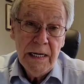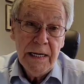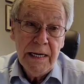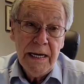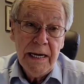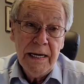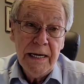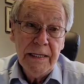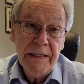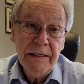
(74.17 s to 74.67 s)

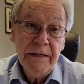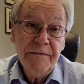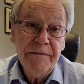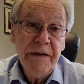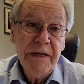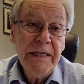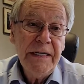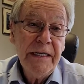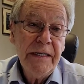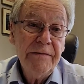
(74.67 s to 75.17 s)
and the
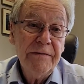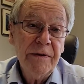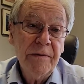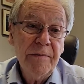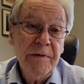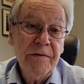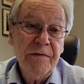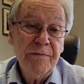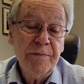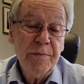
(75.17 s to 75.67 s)
funding
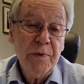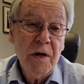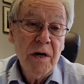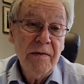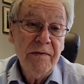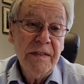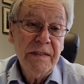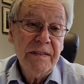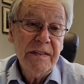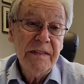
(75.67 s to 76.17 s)
from the
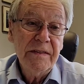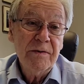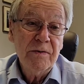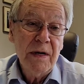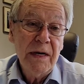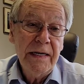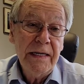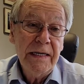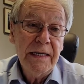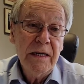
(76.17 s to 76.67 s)
province is
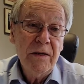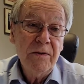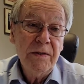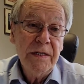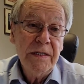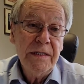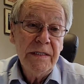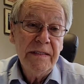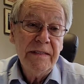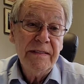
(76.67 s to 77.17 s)
running out
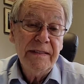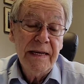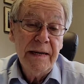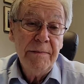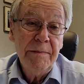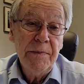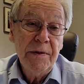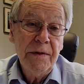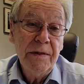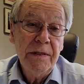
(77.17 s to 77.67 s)
in
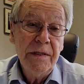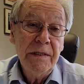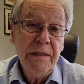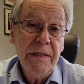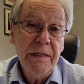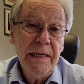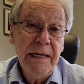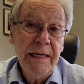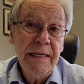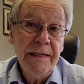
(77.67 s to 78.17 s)
December
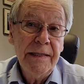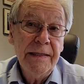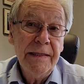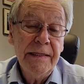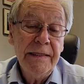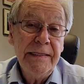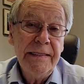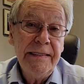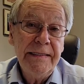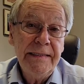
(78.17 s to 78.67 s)
and, and
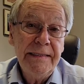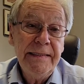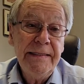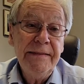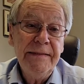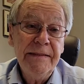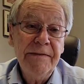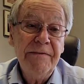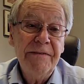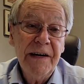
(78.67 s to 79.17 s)
the
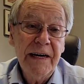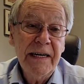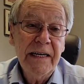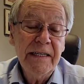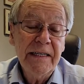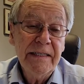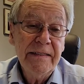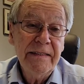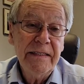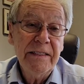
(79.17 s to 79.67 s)
the final
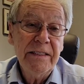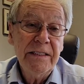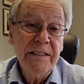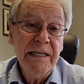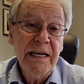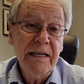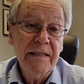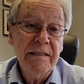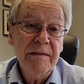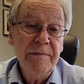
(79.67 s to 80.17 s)
decision
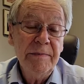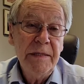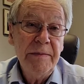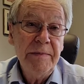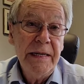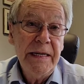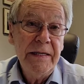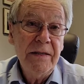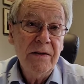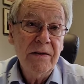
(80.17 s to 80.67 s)
hasn't been
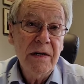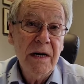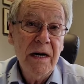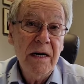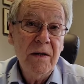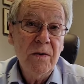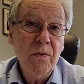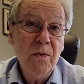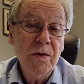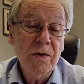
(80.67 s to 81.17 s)
made on
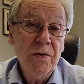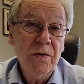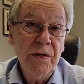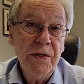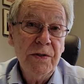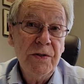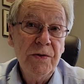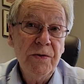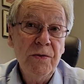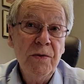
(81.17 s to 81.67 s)
how we're going
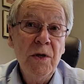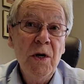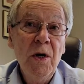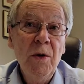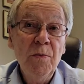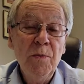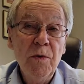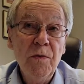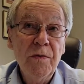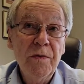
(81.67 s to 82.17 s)
to
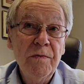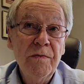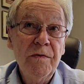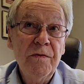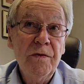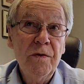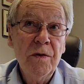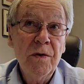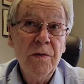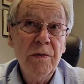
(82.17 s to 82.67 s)
move them
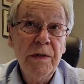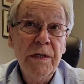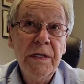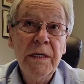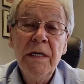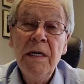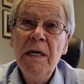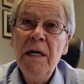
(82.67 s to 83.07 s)
forward.